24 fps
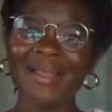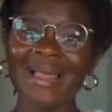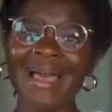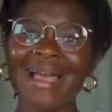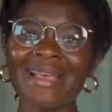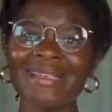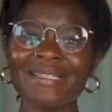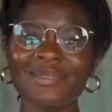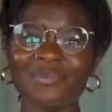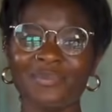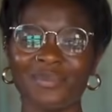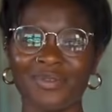Tell
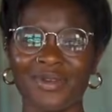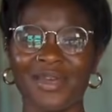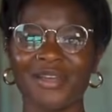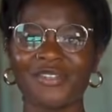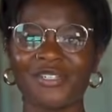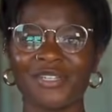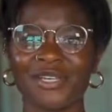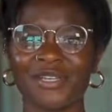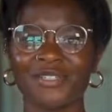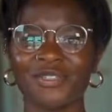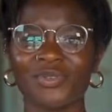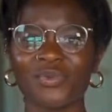an
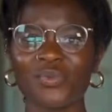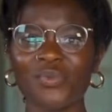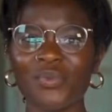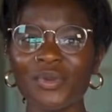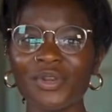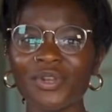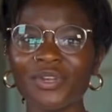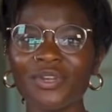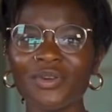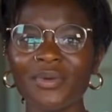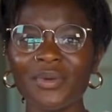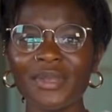Engaging
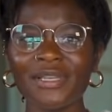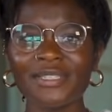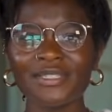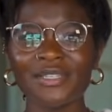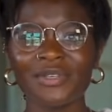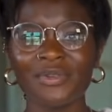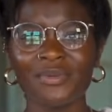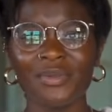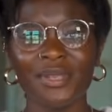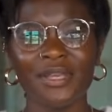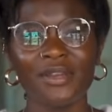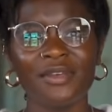Story in
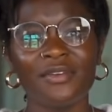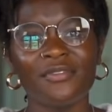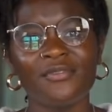Less Than a